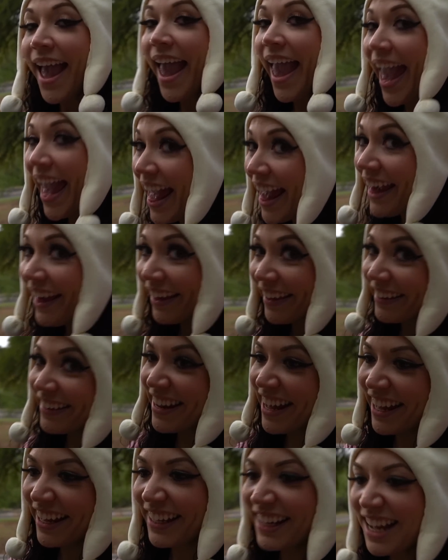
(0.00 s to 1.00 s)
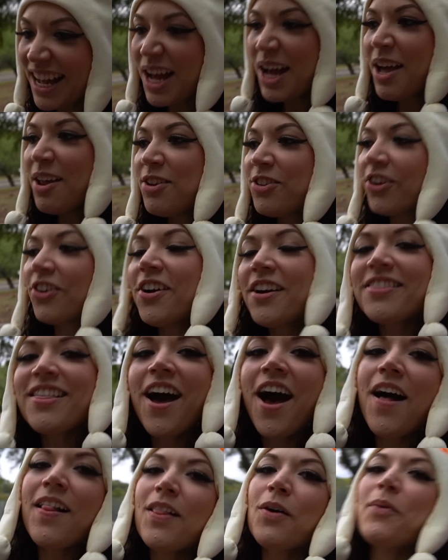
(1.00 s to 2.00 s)
And during the
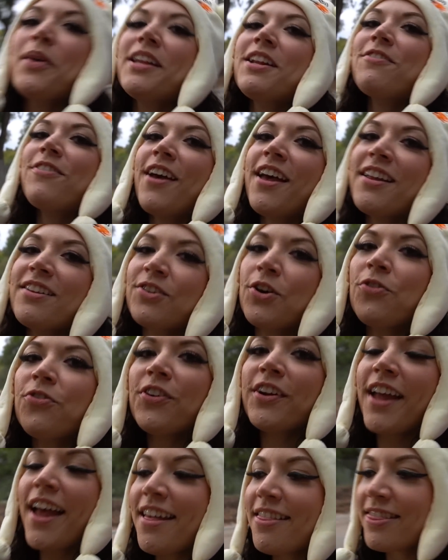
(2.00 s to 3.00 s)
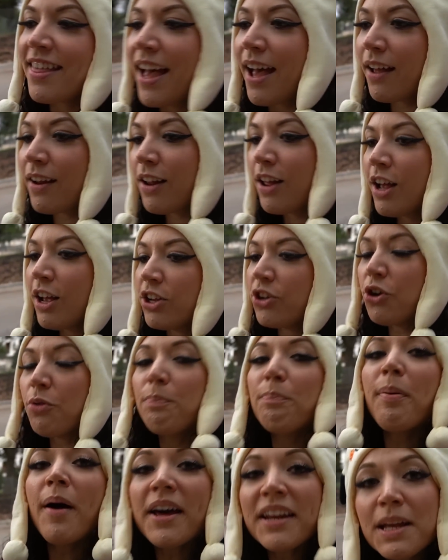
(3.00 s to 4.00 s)
Halloween event, don't forget that your
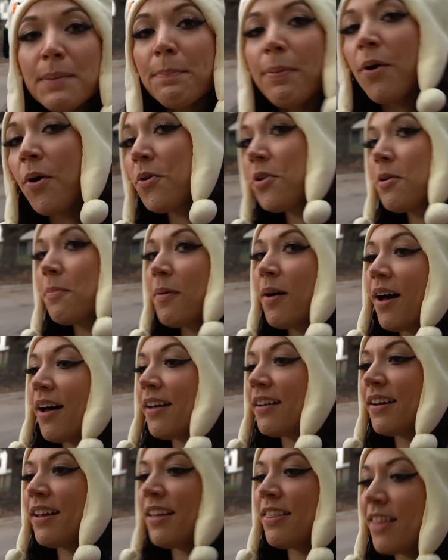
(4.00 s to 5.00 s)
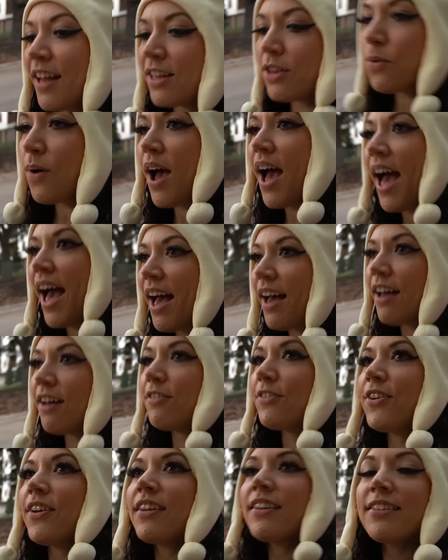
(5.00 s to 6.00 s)
buddy Pokemon that you
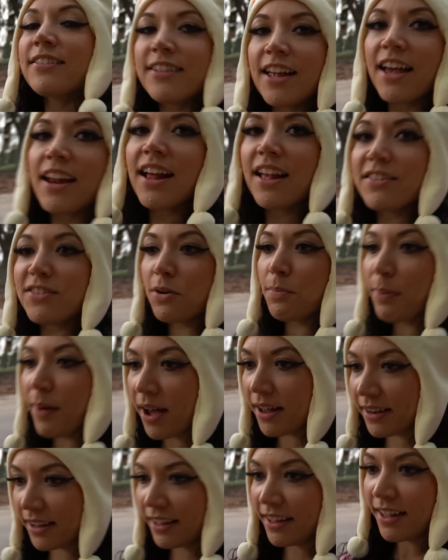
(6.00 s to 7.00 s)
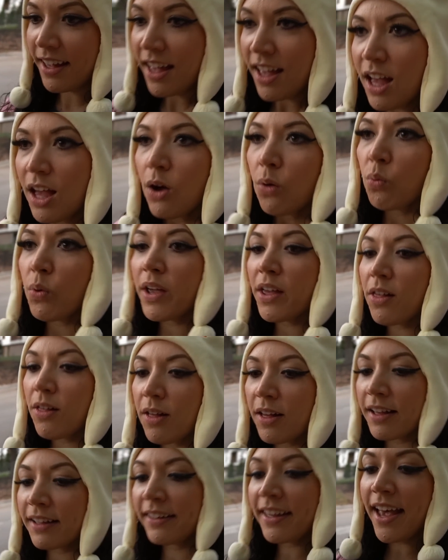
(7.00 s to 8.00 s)
have set as your buddy
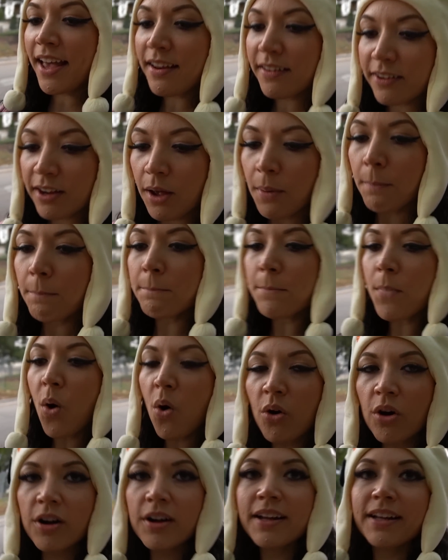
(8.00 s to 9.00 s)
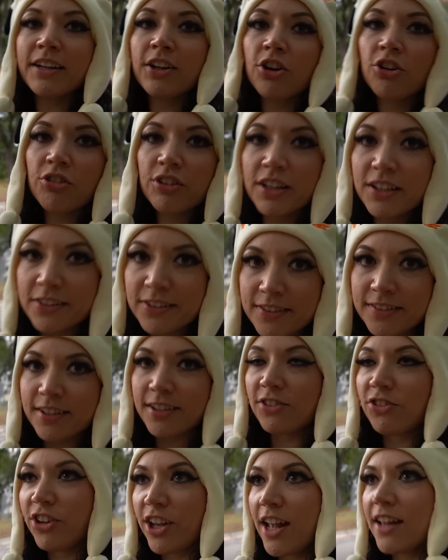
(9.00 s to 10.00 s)
will get more
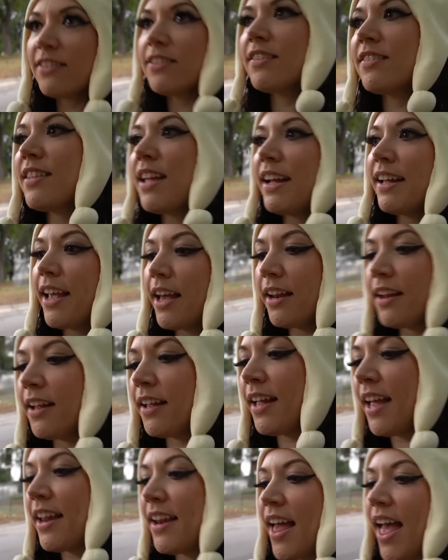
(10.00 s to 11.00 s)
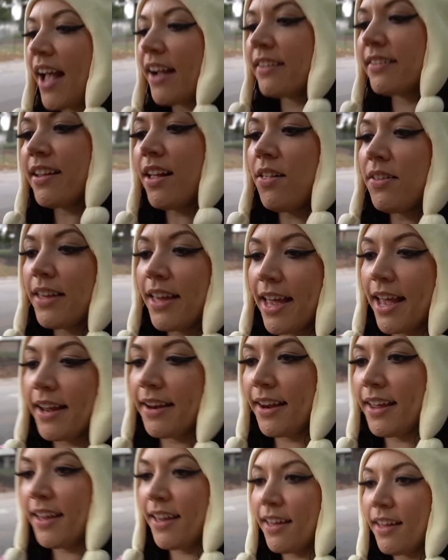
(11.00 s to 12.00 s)
increased chances at getting an XL
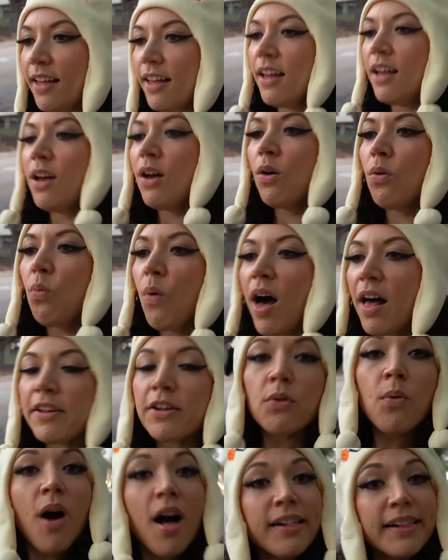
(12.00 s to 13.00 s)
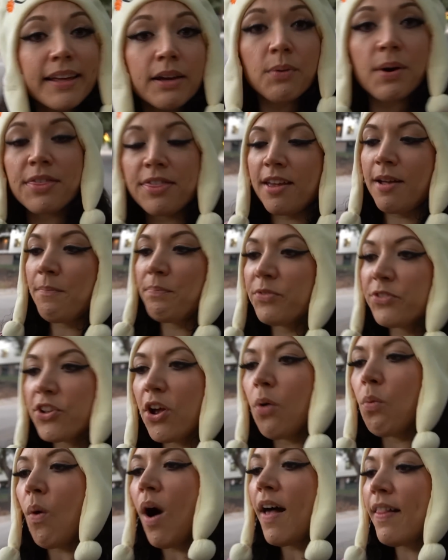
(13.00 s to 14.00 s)
candy while you're walking with it.
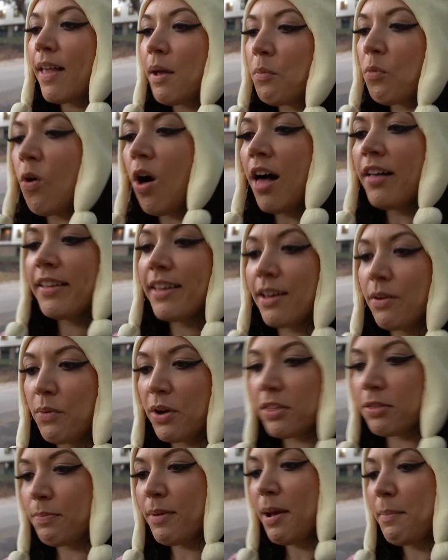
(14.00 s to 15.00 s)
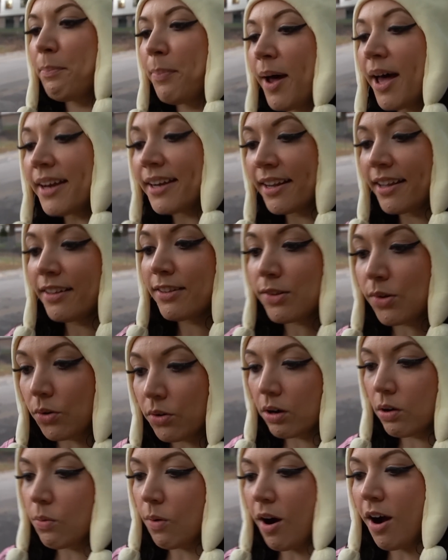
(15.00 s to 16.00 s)
So while I'm walking with my buddy
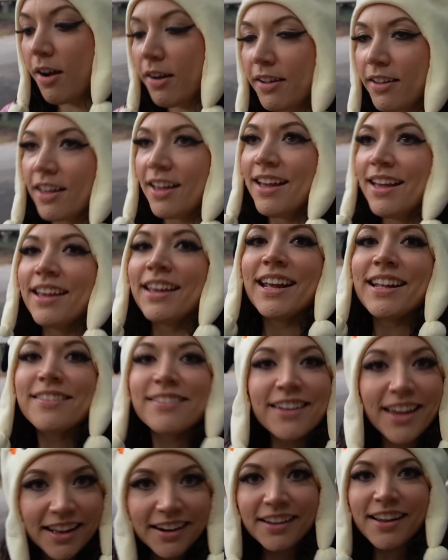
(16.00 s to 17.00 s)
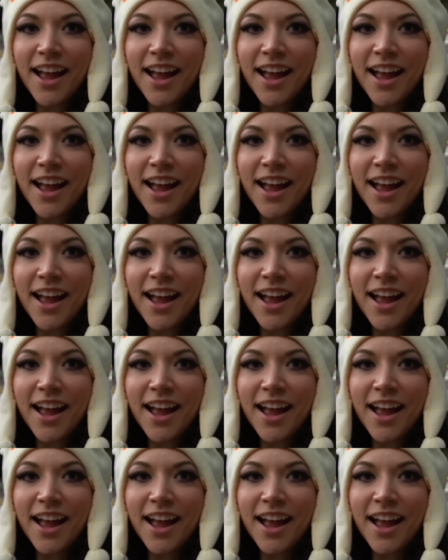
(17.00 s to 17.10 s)
Zoroark, it's getting